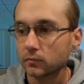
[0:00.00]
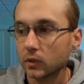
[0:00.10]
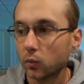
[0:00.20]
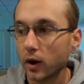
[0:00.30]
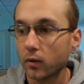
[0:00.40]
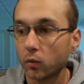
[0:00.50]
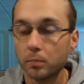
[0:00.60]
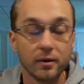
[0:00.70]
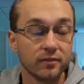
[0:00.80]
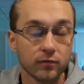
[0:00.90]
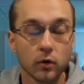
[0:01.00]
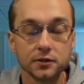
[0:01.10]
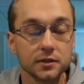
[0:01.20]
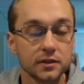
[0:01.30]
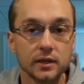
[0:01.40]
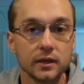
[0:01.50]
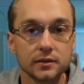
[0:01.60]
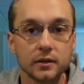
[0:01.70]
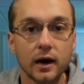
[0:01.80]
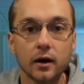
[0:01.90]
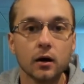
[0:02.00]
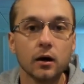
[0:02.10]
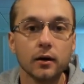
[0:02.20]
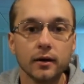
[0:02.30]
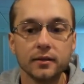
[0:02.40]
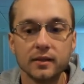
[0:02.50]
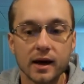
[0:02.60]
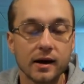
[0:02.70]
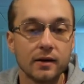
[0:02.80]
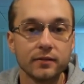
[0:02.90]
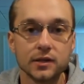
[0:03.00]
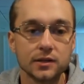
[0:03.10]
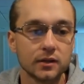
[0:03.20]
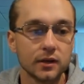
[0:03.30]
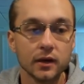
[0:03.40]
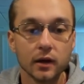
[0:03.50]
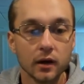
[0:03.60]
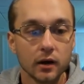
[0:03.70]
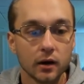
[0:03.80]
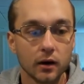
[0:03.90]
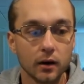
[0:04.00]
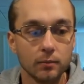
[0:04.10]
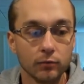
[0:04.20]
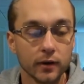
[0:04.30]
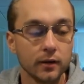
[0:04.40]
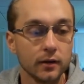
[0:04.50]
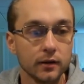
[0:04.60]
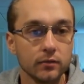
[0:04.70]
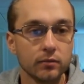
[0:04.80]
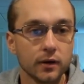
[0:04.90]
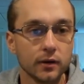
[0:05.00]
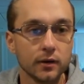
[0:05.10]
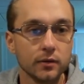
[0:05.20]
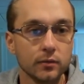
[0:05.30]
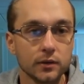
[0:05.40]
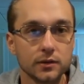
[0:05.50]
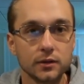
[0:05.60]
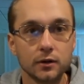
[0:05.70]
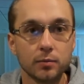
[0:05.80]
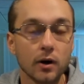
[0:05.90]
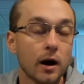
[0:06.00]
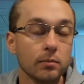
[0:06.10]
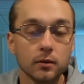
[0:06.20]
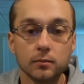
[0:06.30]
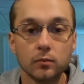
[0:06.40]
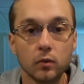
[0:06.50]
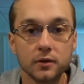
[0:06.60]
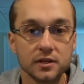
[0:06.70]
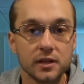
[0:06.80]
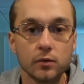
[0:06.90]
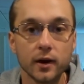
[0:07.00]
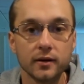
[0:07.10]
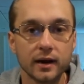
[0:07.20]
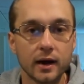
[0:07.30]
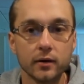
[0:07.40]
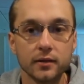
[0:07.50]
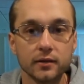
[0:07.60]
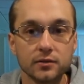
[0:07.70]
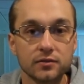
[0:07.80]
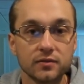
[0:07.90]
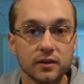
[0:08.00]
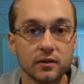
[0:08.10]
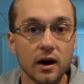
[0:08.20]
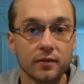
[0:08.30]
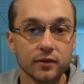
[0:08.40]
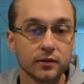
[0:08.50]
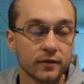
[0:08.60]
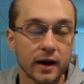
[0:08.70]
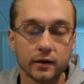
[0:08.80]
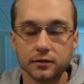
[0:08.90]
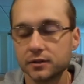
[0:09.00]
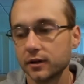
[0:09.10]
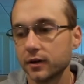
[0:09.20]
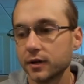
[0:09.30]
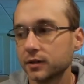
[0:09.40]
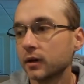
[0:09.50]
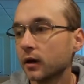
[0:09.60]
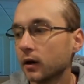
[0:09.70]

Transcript: before Cizikas got hurt, and that obviously um, really, really was a problem once he went down in this conference finals series.